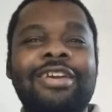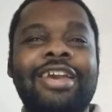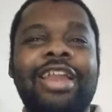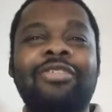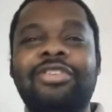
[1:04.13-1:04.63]

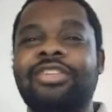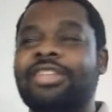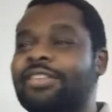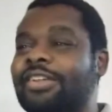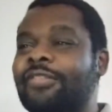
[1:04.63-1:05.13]
You gotta resist
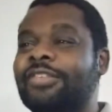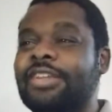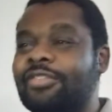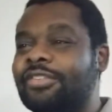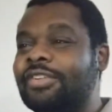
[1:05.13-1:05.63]
that stuff. It's
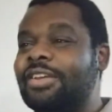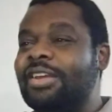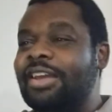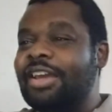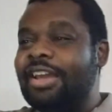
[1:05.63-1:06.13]
dangerous.
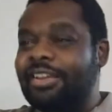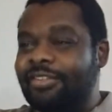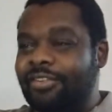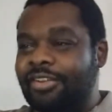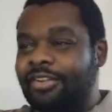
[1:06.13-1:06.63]
I get
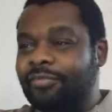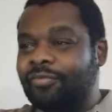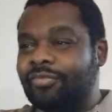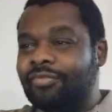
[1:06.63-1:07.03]
you right here.